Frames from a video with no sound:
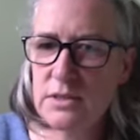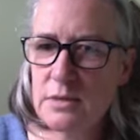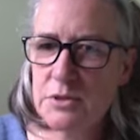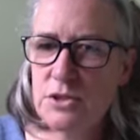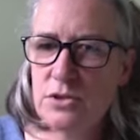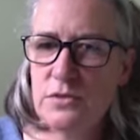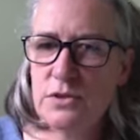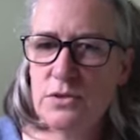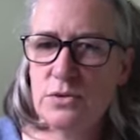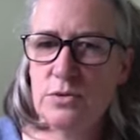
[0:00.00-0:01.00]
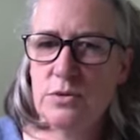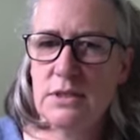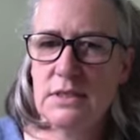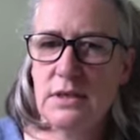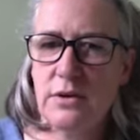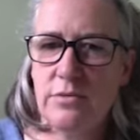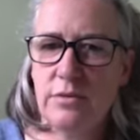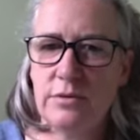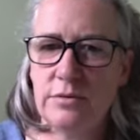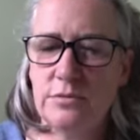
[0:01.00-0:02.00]
substitute for straw, or does it go
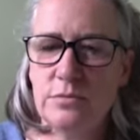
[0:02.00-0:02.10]
rotten?